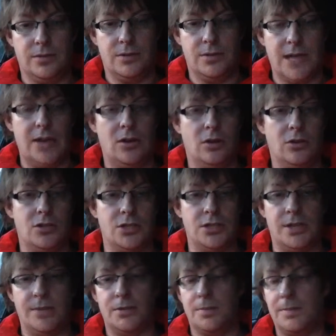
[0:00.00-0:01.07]
technology
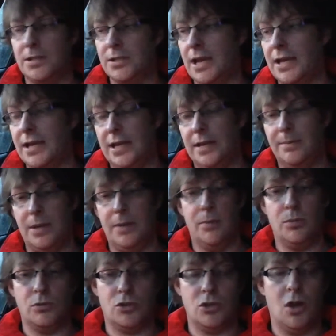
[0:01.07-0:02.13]
seems to be taking
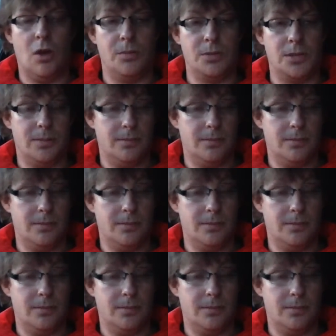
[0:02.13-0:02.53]
people's jobs,